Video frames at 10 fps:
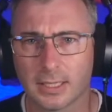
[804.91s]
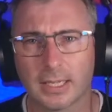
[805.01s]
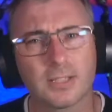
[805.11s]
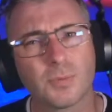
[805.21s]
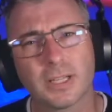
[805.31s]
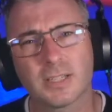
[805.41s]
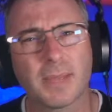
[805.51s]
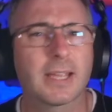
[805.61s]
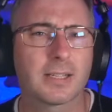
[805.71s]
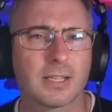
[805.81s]
as well as
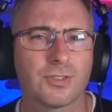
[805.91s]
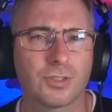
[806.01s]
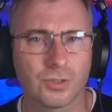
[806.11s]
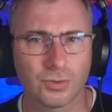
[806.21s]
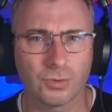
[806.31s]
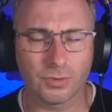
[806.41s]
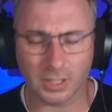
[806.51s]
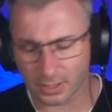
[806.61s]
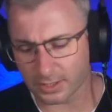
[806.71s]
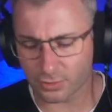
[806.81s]
paying attention to
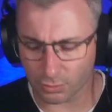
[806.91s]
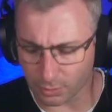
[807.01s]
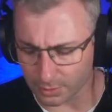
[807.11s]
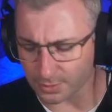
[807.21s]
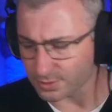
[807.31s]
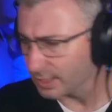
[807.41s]
contextual clues.